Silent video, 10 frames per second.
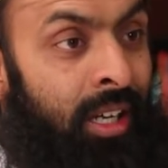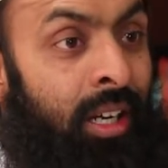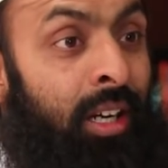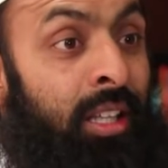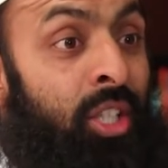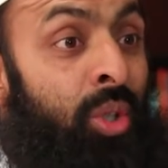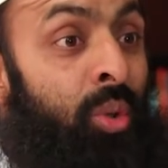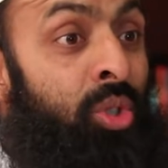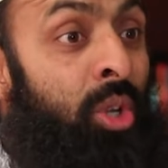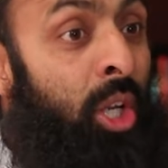that
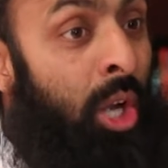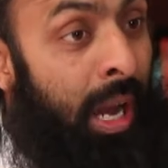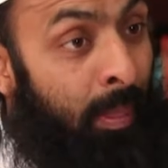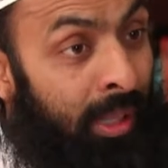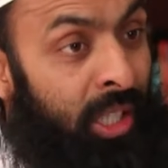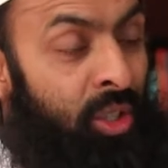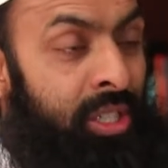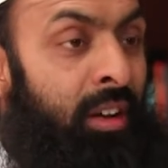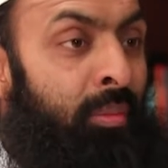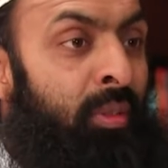shows the humbling
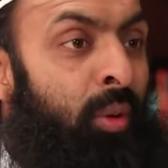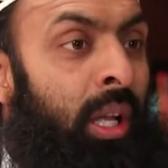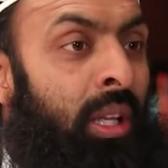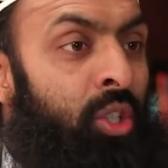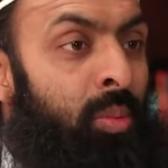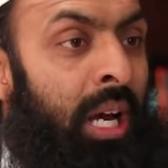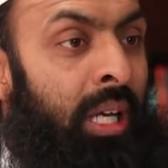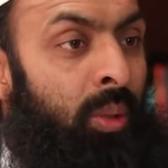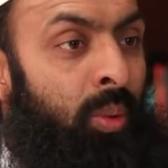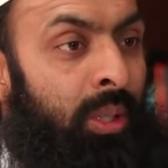yourself before Allah
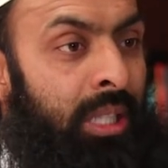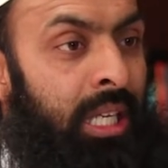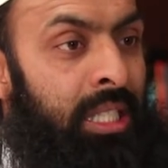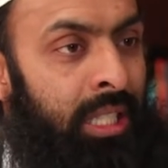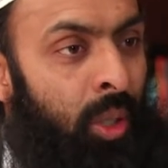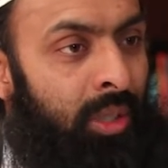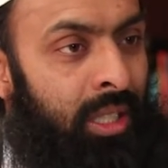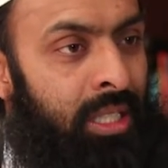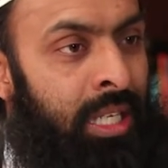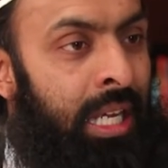subhanahu wa ta'ala's
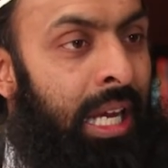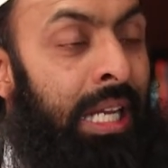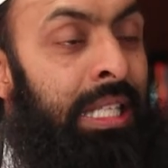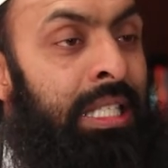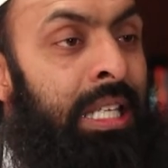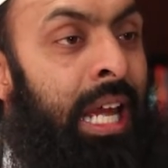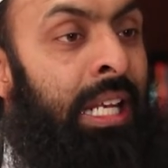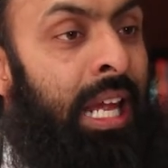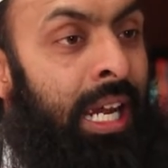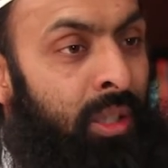countenance. And it's
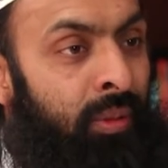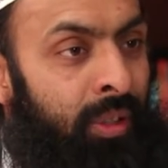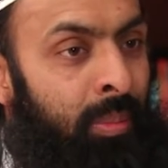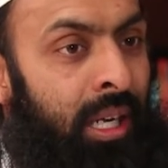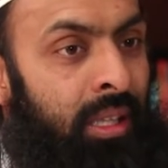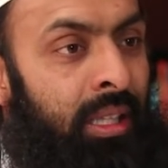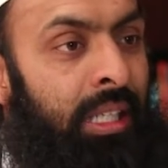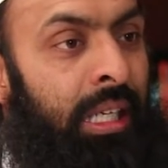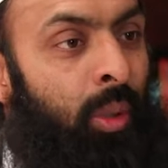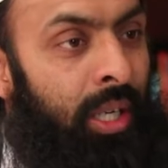an act of ibadah
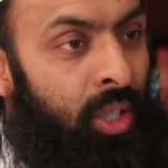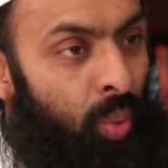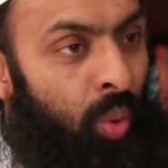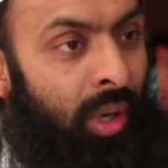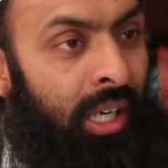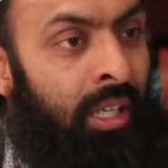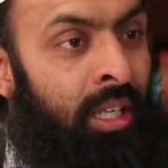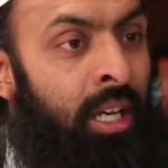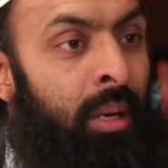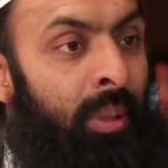that requires walking,
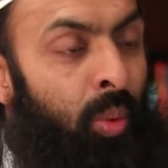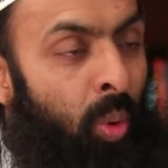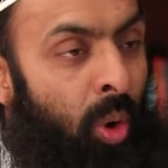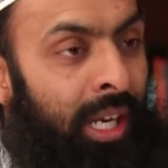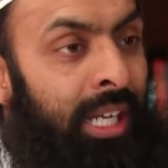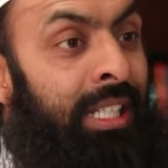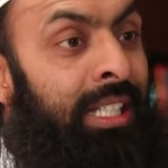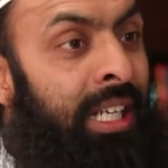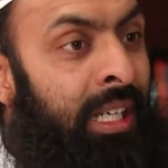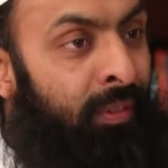but walking in a
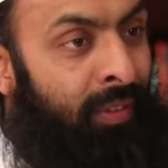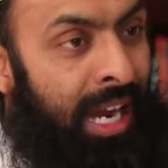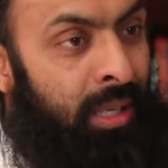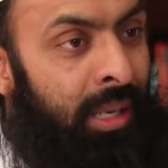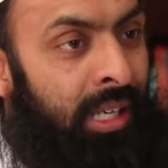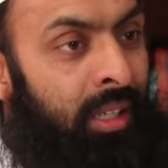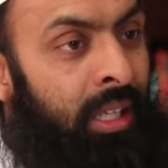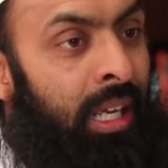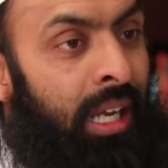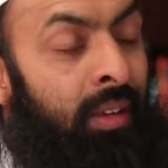dignified manner,
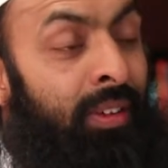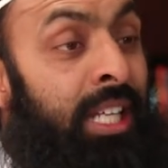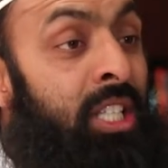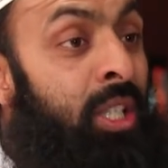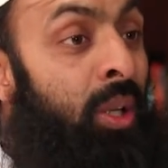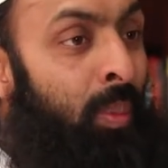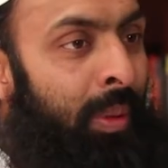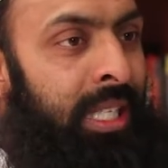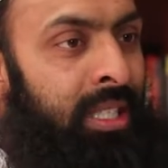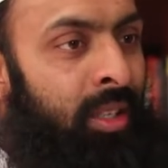in a very slow
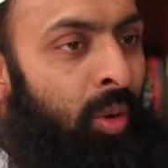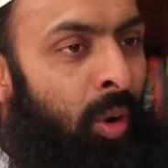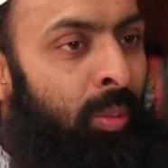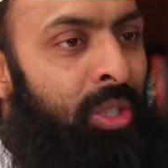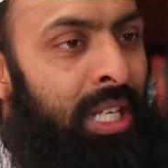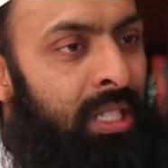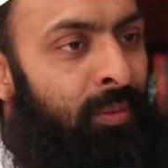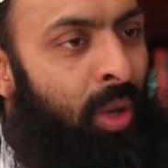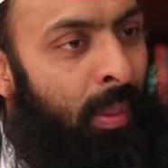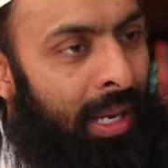pace, almost as
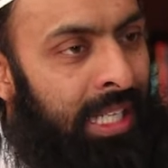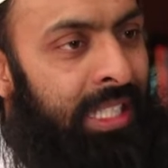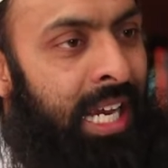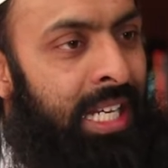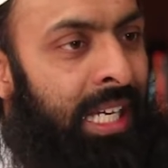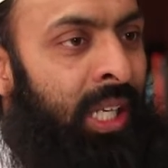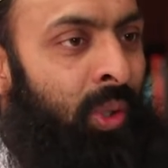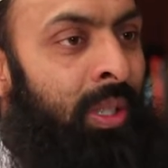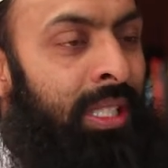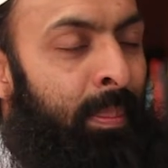if you are meditating and
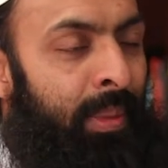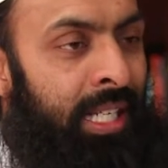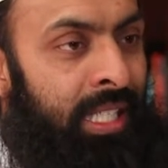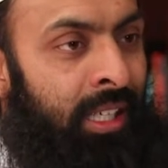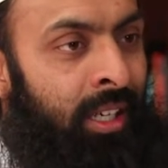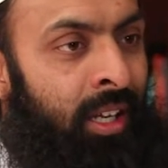contemplating,